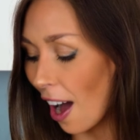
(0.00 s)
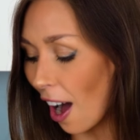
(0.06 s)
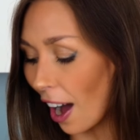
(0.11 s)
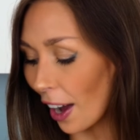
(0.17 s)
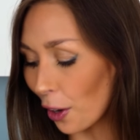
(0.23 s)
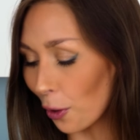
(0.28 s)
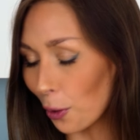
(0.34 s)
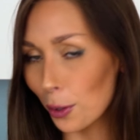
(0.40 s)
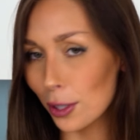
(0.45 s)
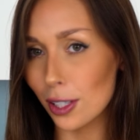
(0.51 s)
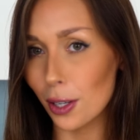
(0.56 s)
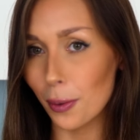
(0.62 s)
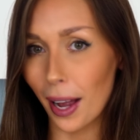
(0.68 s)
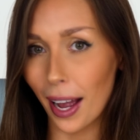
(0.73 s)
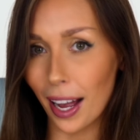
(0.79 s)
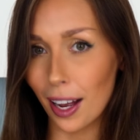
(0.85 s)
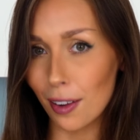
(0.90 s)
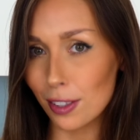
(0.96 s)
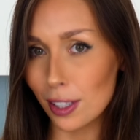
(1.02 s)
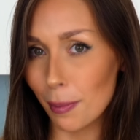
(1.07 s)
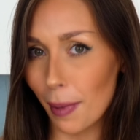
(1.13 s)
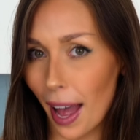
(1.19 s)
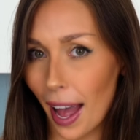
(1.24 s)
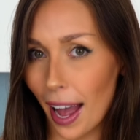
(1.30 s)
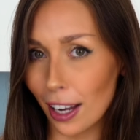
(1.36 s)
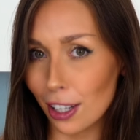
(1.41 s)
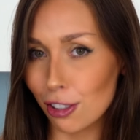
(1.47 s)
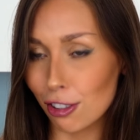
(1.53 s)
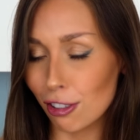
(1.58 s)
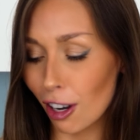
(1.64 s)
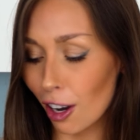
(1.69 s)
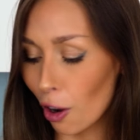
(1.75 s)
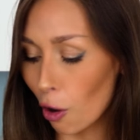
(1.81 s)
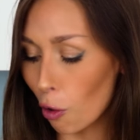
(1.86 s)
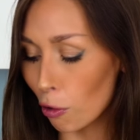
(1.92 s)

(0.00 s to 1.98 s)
I also have some extra